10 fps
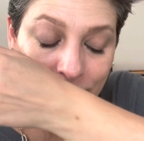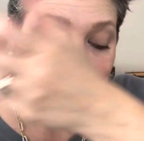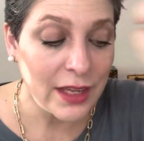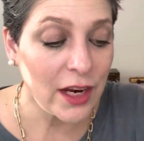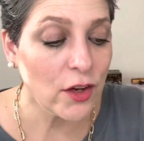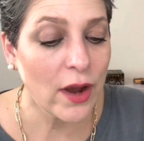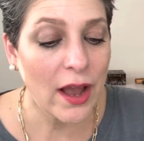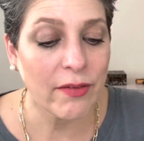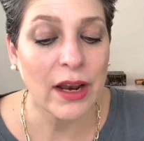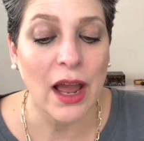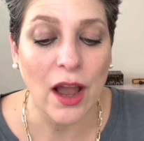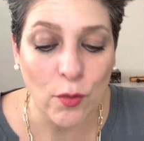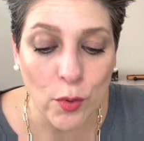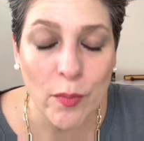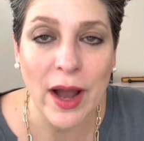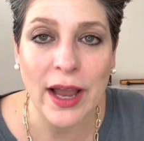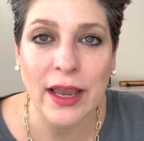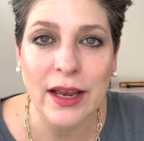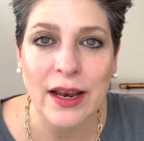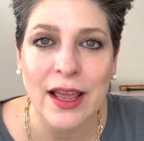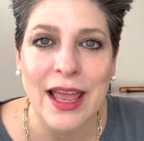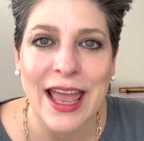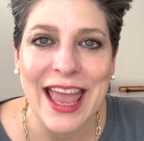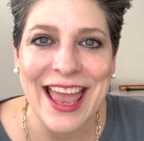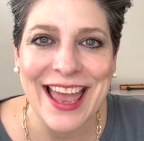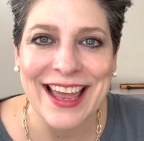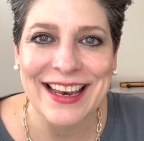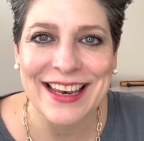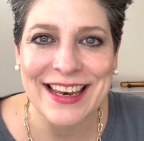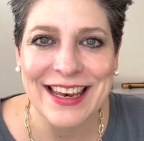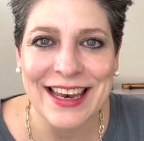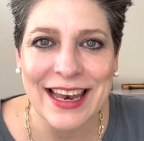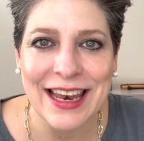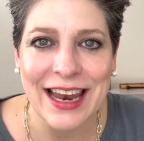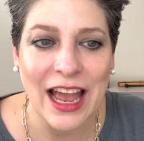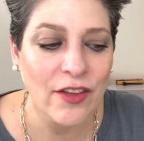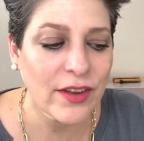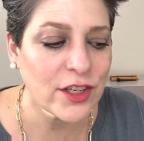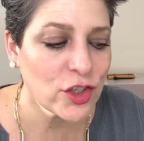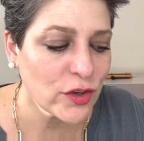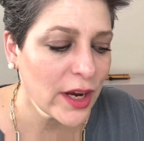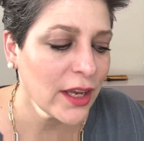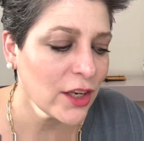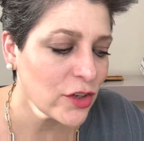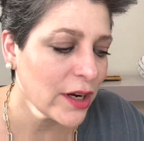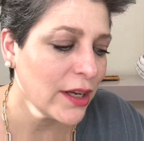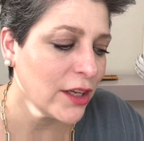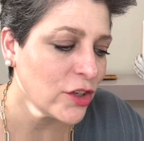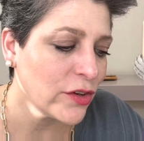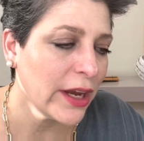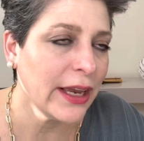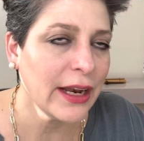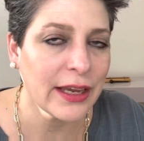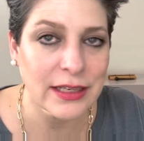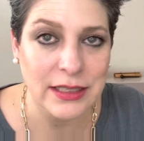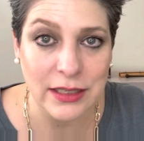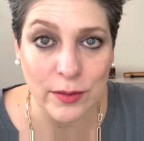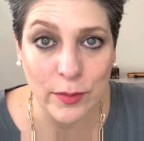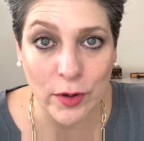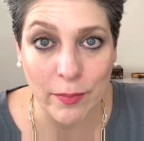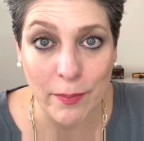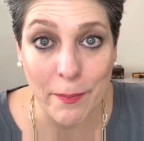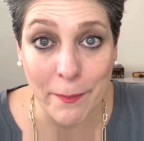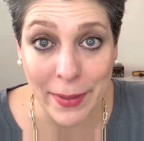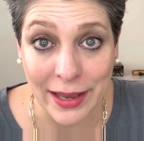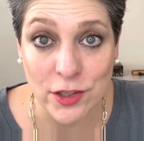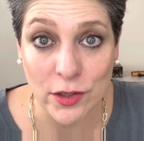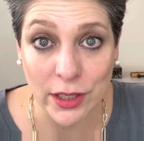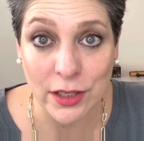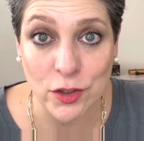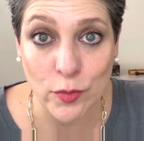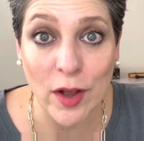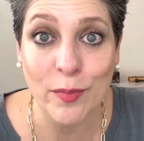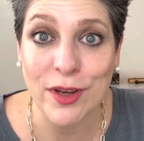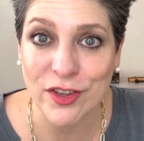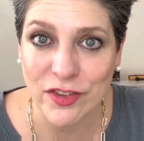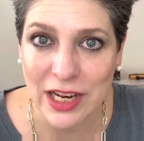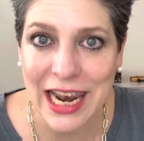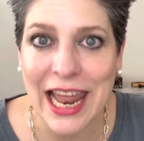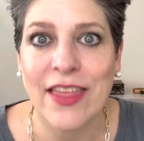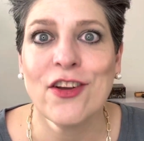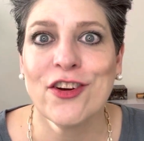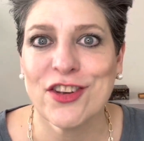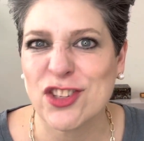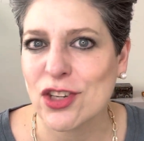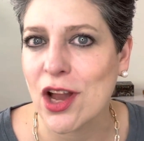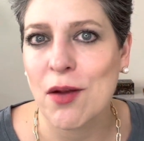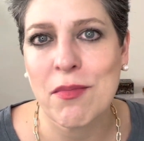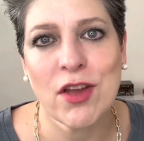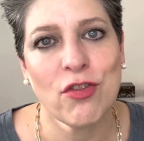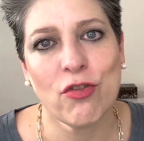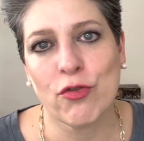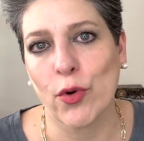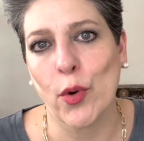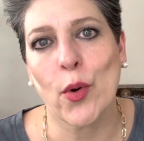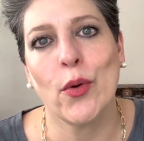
There you have it. I will buy it. And now that it's drying and drying and drying, I can see a more masculine as well, because the leather is coming through.